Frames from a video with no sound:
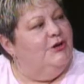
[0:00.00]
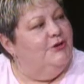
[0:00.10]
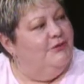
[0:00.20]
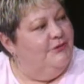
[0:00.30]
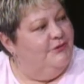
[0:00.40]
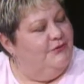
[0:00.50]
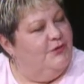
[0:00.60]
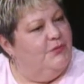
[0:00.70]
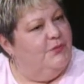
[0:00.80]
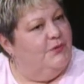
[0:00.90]
used
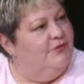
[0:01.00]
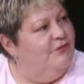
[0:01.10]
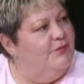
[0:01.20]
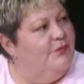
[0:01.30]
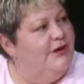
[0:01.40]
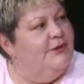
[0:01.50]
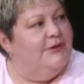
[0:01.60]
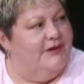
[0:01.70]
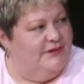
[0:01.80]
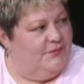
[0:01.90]
to prove a point
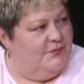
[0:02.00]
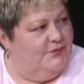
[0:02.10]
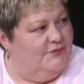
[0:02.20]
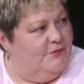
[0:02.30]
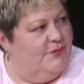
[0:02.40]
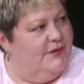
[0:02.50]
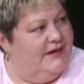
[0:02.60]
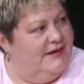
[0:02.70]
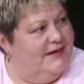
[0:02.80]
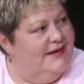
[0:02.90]
or disprove a
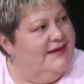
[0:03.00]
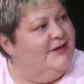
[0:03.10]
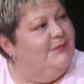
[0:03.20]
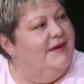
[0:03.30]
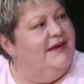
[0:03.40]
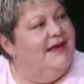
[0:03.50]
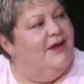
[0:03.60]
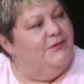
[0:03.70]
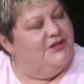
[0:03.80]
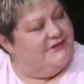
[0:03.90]
point, depending
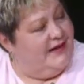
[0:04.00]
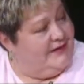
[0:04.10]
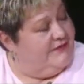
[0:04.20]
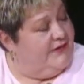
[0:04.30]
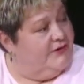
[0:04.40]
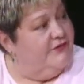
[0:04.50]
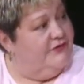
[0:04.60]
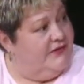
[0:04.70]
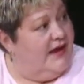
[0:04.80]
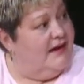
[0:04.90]
on which side of the fence you
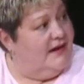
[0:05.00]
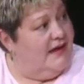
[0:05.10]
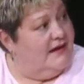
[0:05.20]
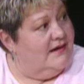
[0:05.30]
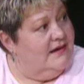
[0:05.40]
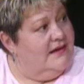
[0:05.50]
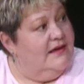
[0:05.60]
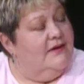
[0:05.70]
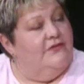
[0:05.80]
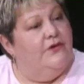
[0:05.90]
stand on. Yeah.
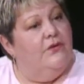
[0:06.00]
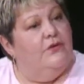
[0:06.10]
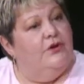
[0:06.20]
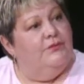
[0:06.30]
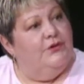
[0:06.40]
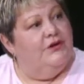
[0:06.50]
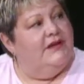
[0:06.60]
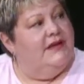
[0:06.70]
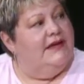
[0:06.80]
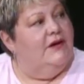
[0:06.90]
So
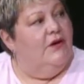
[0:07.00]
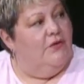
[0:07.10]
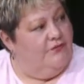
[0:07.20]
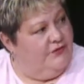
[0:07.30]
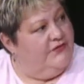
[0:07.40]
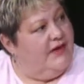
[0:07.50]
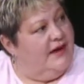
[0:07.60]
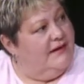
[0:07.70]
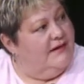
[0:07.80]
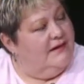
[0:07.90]
community
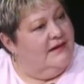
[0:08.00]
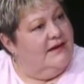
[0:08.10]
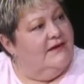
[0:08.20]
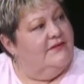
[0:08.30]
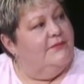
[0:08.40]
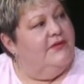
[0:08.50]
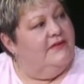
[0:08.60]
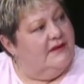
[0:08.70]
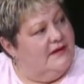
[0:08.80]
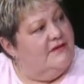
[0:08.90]
oversight is
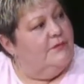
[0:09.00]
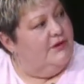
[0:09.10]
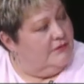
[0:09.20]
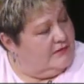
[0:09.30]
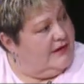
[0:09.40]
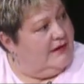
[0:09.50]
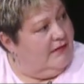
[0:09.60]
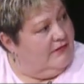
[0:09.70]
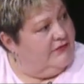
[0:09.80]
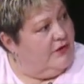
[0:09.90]
something that needs to be looked at
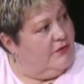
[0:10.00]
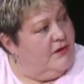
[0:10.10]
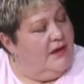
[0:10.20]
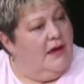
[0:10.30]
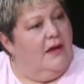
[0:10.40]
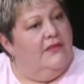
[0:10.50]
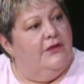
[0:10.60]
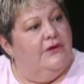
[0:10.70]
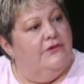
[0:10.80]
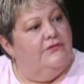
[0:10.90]
also.
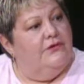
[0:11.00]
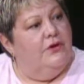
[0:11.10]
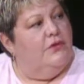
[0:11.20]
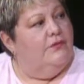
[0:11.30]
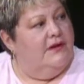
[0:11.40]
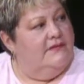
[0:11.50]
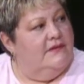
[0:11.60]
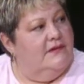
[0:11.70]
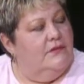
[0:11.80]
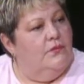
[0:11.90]
There's no
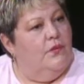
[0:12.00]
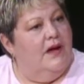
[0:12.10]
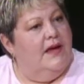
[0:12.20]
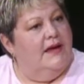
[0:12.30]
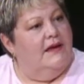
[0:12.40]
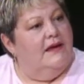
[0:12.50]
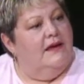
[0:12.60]
reason why,